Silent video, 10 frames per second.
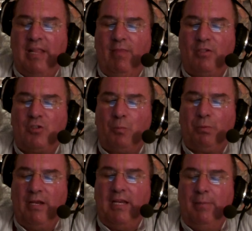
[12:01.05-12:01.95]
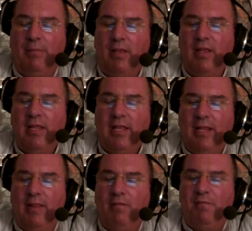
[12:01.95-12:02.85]
in the Supreme
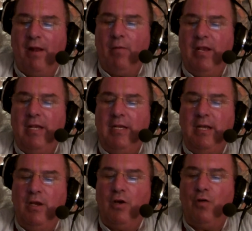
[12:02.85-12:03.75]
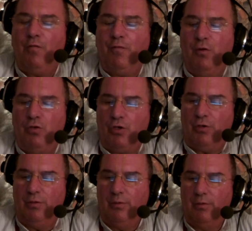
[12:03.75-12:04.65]
in the very near
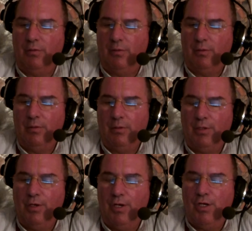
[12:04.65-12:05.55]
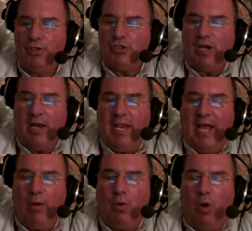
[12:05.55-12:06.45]
future. Shutting
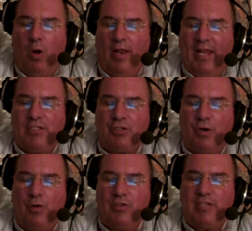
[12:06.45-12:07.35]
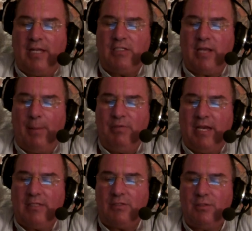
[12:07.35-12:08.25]
out all external sense
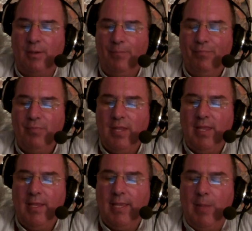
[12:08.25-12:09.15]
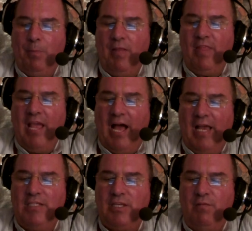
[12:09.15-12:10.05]
objects, keeping the
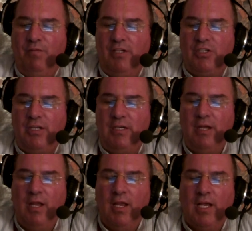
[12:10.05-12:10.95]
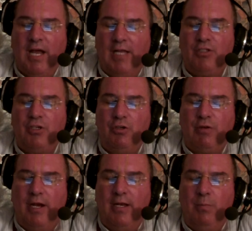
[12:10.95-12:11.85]
eyes and vision
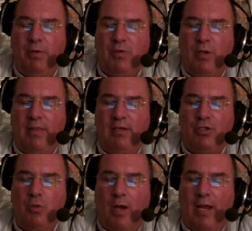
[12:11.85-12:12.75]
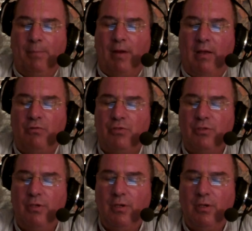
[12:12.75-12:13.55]
concentrated between the two eyebrows,